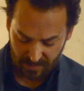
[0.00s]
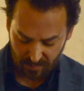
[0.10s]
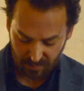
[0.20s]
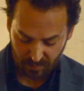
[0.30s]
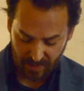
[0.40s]

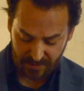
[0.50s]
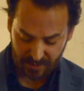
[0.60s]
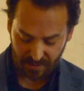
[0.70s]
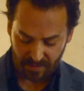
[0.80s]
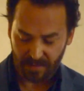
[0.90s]
or
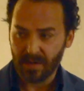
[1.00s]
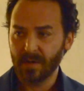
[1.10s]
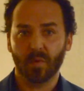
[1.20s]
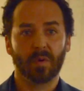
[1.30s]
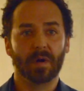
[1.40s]
Western
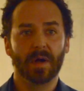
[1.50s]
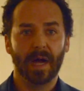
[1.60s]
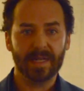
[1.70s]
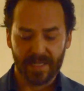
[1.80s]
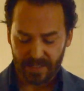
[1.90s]
or
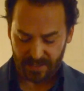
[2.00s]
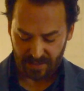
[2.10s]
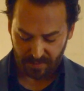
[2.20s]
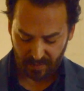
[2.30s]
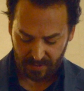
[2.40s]
a
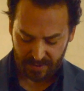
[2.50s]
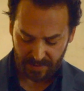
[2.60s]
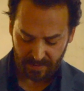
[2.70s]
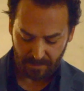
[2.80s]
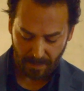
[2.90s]
decent
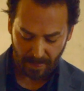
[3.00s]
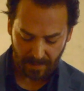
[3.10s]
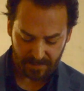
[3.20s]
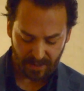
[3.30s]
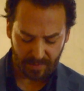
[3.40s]
person,
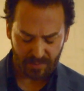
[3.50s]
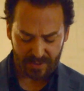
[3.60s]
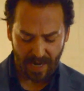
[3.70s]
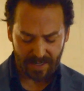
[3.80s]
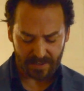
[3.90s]
someone who's
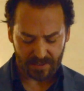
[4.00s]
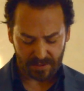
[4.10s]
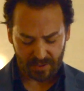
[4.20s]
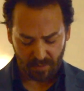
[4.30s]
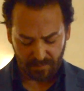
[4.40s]
nice and
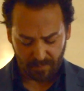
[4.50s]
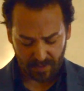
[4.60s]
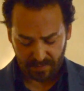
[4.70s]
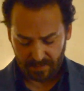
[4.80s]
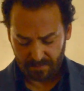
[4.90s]
so
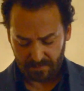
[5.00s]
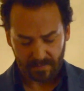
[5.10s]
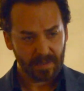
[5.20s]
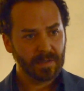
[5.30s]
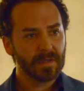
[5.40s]
forth.
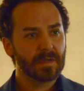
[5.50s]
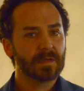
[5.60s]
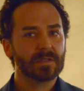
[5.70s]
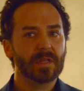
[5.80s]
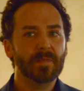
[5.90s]

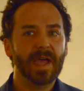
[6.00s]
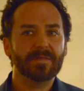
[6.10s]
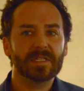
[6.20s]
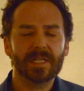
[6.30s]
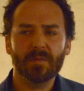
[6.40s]
So then we
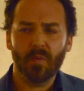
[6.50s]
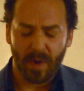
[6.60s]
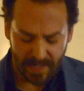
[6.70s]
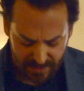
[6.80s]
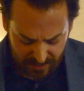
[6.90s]
have to say, well,
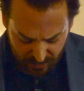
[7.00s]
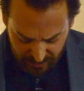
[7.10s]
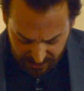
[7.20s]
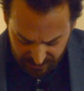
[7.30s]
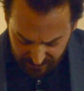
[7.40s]
what is a
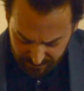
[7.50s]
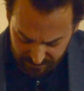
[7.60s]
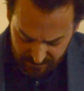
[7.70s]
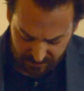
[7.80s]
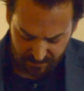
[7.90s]
Christian?
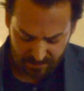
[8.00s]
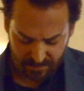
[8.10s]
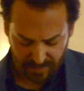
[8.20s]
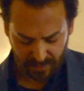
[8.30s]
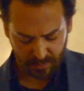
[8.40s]

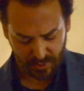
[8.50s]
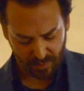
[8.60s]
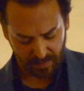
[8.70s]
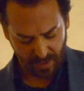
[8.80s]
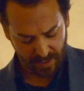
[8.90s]
And Lewis
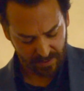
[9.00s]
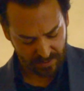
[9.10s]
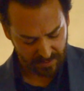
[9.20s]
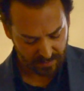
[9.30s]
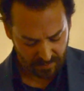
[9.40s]

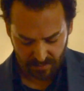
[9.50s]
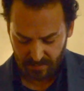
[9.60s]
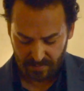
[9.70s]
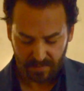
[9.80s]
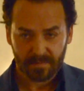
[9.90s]
replies,
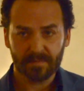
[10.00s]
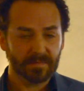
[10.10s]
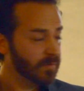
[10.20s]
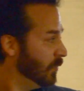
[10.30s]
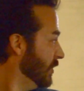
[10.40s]

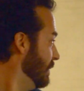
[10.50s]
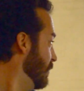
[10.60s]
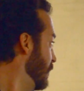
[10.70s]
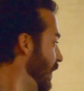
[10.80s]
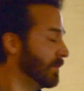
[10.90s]
which I'm
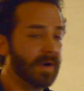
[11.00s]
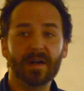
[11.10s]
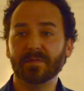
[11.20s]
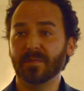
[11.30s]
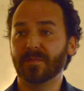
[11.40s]
quite
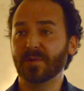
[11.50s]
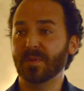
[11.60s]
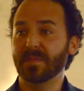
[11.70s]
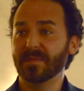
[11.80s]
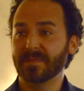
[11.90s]
proud of him
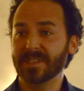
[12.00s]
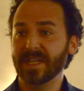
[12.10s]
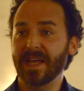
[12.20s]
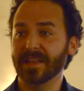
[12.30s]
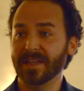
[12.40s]
for
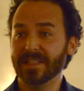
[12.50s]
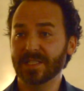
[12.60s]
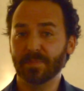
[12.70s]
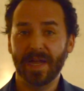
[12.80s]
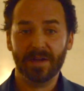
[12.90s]
saying this,
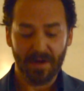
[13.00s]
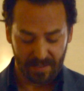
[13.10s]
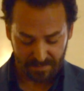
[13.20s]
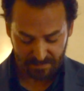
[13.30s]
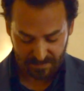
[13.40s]
he's bang on.